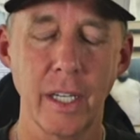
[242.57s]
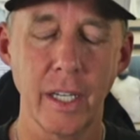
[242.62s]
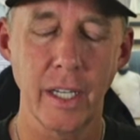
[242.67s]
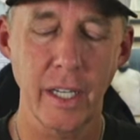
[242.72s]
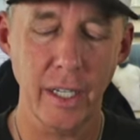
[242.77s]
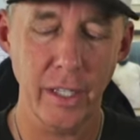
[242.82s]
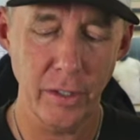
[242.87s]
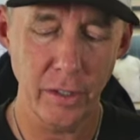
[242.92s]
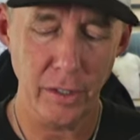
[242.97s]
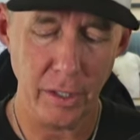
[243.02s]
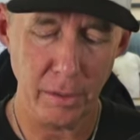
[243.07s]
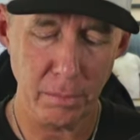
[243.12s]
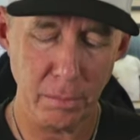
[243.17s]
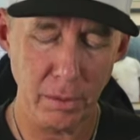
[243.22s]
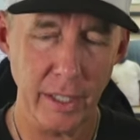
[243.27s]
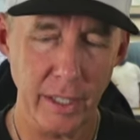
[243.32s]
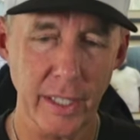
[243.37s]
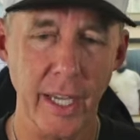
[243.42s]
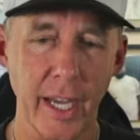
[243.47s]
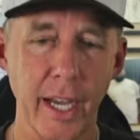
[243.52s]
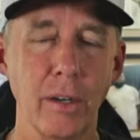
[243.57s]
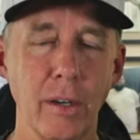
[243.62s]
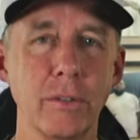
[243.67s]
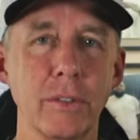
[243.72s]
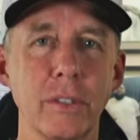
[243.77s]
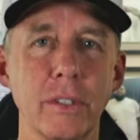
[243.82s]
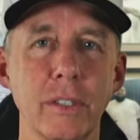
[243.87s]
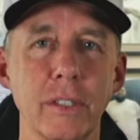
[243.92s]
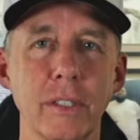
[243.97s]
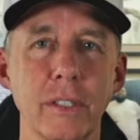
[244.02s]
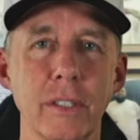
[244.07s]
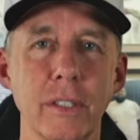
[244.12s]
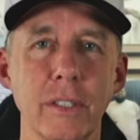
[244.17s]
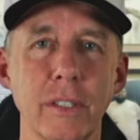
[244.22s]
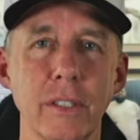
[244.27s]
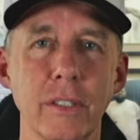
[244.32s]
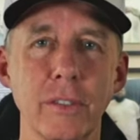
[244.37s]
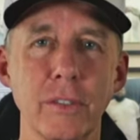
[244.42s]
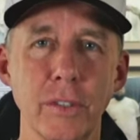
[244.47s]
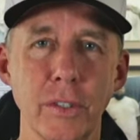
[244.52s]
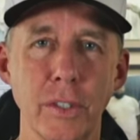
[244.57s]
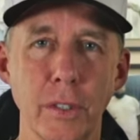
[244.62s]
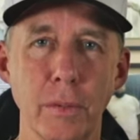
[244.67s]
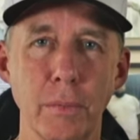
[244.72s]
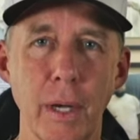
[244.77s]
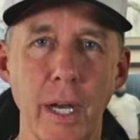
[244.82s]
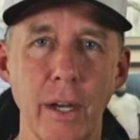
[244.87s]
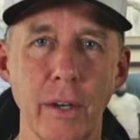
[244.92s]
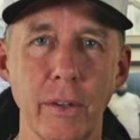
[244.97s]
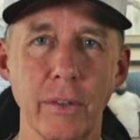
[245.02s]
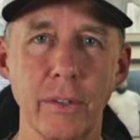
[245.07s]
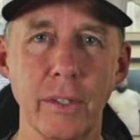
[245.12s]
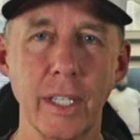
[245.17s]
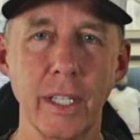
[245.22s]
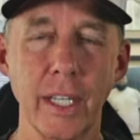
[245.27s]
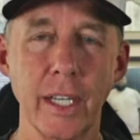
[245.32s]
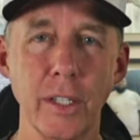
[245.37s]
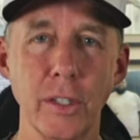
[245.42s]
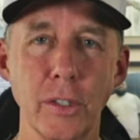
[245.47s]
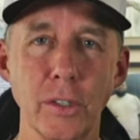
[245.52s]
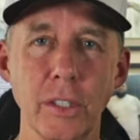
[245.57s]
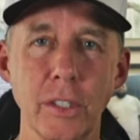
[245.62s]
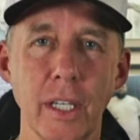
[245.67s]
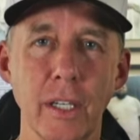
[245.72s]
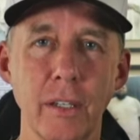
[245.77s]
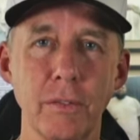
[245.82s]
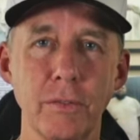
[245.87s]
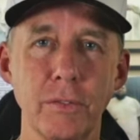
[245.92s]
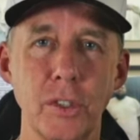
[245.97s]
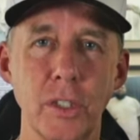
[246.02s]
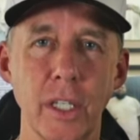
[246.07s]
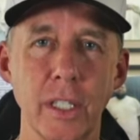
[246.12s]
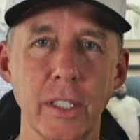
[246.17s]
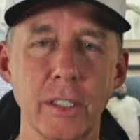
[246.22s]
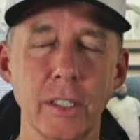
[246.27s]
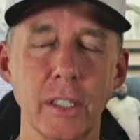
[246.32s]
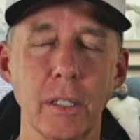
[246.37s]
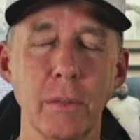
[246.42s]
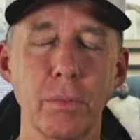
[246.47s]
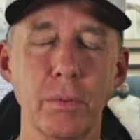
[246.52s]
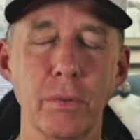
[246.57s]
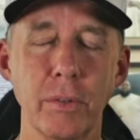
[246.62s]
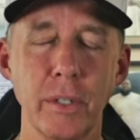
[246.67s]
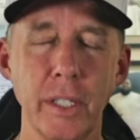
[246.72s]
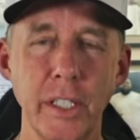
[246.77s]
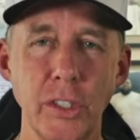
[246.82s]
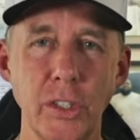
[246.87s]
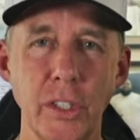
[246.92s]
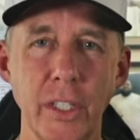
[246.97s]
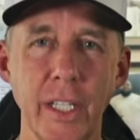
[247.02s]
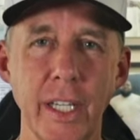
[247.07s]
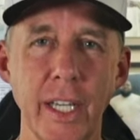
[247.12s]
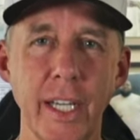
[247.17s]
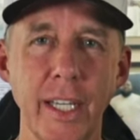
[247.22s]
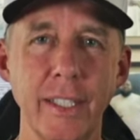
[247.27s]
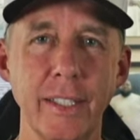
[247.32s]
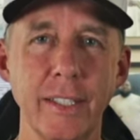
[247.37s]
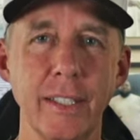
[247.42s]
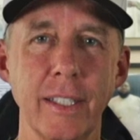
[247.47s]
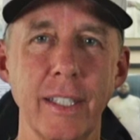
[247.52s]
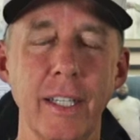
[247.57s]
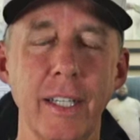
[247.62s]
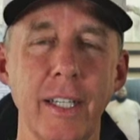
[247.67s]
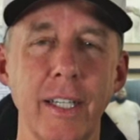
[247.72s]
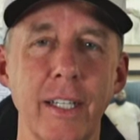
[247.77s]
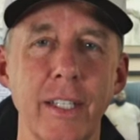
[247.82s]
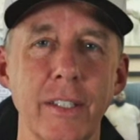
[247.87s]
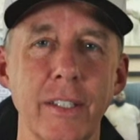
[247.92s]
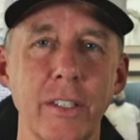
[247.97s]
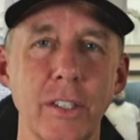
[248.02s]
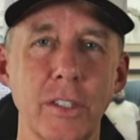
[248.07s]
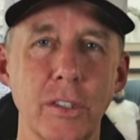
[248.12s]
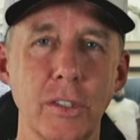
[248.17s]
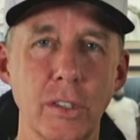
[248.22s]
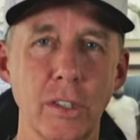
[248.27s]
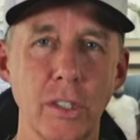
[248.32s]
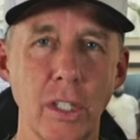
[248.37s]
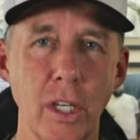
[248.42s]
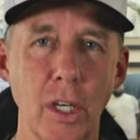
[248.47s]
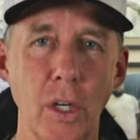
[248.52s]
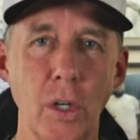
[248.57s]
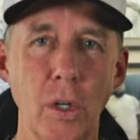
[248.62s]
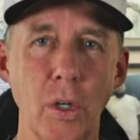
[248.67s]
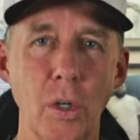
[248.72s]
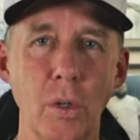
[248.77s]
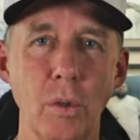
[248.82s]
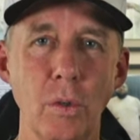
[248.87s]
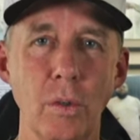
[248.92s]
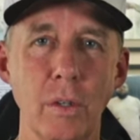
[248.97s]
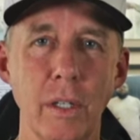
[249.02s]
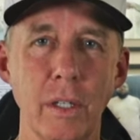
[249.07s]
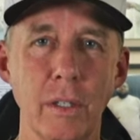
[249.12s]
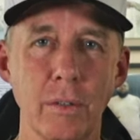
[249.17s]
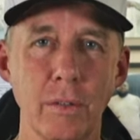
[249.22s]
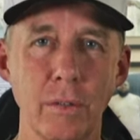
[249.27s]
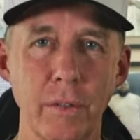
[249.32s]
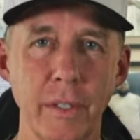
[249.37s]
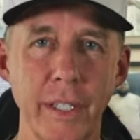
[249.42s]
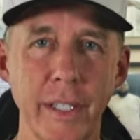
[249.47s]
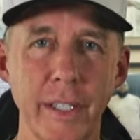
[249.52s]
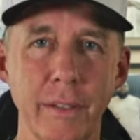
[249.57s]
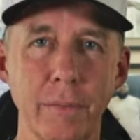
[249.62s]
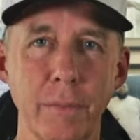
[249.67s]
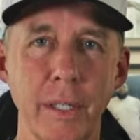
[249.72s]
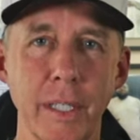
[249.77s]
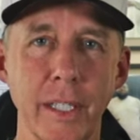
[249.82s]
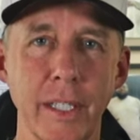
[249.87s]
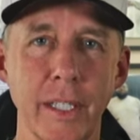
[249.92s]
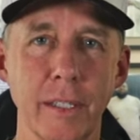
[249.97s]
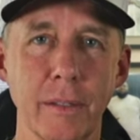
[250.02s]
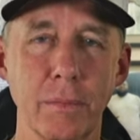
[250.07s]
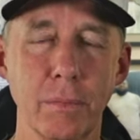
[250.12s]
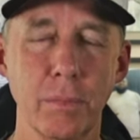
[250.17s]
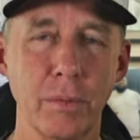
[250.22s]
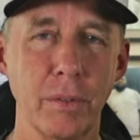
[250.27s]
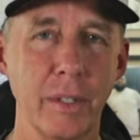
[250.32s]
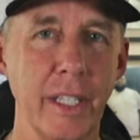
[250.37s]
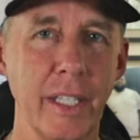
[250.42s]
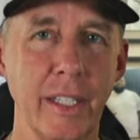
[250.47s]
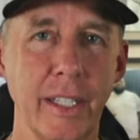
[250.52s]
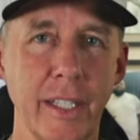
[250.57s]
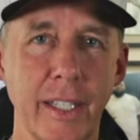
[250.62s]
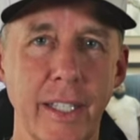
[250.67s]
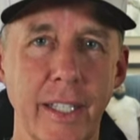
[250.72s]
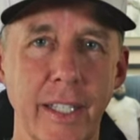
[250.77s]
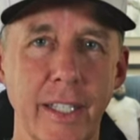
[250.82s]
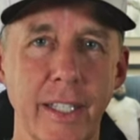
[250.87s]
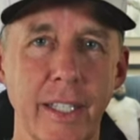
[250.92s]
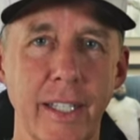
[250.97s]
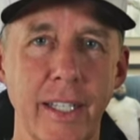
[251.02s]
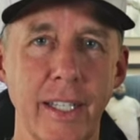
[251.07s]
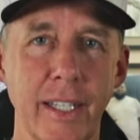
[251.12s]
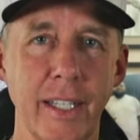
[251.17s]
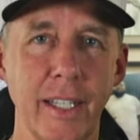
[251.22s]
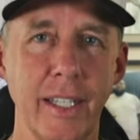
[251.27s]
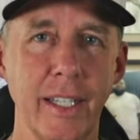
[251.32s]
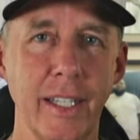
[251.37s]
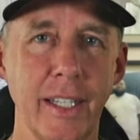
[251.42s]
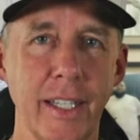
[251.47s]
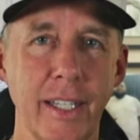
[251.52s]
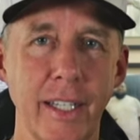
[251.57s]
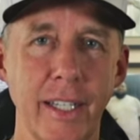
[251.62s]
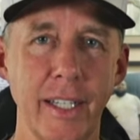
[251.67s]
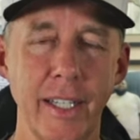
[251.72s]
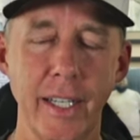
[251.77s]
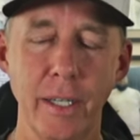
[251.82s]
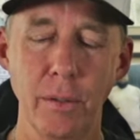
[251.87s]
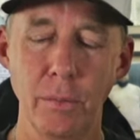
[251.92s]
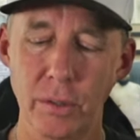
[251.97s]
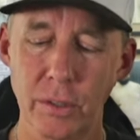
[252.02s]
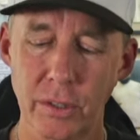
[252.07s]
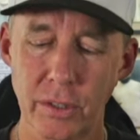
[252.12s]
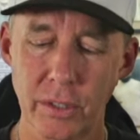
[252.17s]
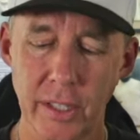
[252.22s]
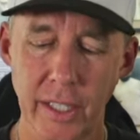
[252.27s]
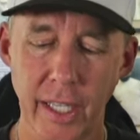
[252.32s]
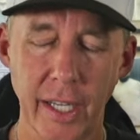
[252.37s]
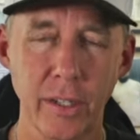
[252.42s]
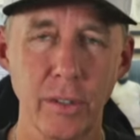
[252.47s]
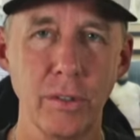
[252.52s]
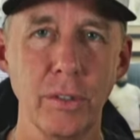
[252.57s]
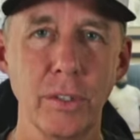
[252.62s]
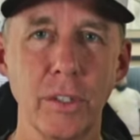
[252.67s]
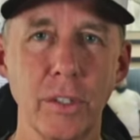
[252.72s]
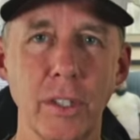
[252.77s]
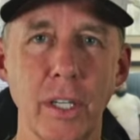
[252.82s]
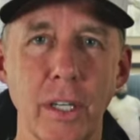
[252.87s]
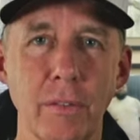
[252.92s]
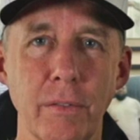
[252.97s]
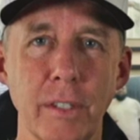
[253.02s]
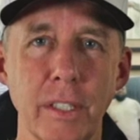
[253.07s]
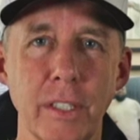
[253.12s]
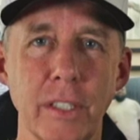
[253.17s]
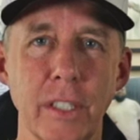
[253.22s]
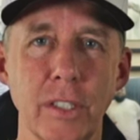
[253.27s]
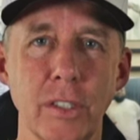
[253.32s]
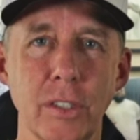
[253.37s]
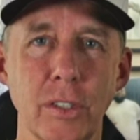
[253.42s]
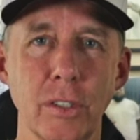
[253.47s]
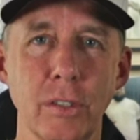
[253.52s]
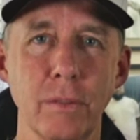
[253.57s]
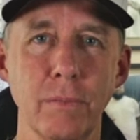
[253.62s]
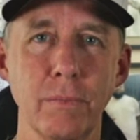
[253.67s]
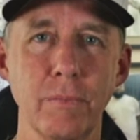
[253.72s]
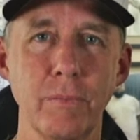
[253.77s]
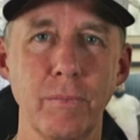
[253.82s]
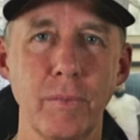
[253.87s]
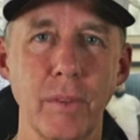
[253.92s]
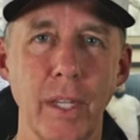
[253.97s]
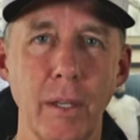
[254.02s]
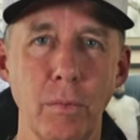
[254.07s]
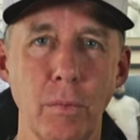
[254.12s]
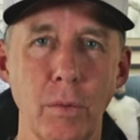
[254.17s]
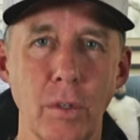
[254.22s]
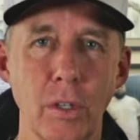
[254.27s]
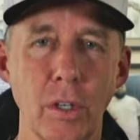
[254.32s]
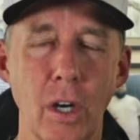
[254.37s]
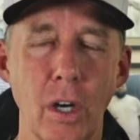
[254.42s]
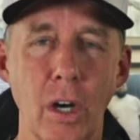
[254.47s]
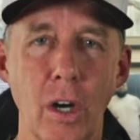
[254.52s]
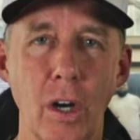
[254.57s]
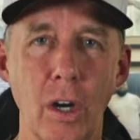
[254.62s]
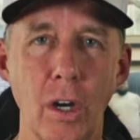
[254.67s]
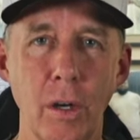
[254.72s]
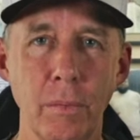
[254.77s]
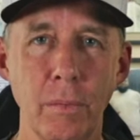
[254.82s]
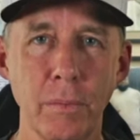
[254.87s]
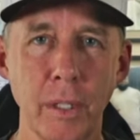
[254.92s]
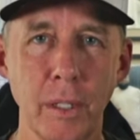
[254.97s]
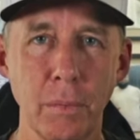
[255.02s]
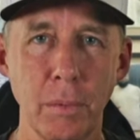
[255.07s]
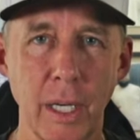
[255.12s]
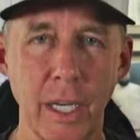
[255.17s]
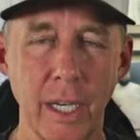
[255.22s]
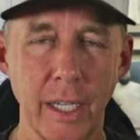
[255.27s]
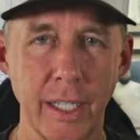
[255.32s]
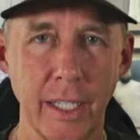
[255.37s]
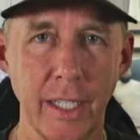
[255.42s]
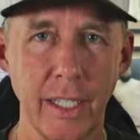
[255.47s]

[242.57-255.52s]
and you can breathe out through your mouth. And let yourself just appreciate the slow, rhythmic breathing. It will settle your nervous system, it will calm the body.